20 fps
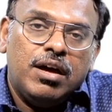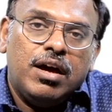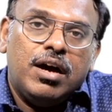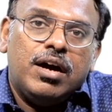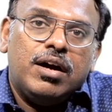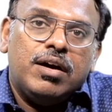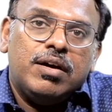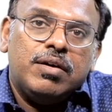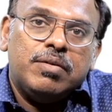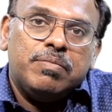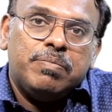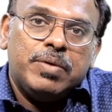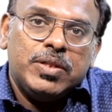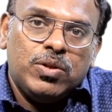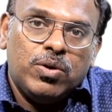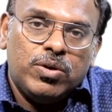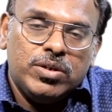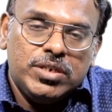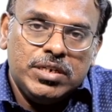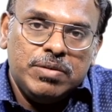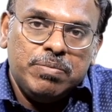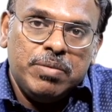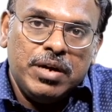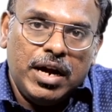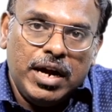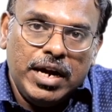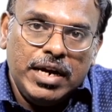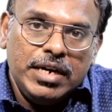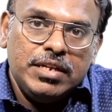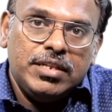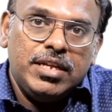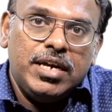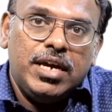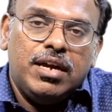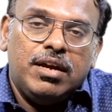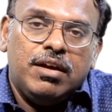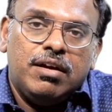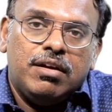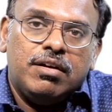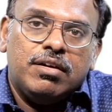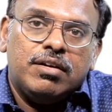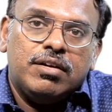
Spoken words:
pathogen behind the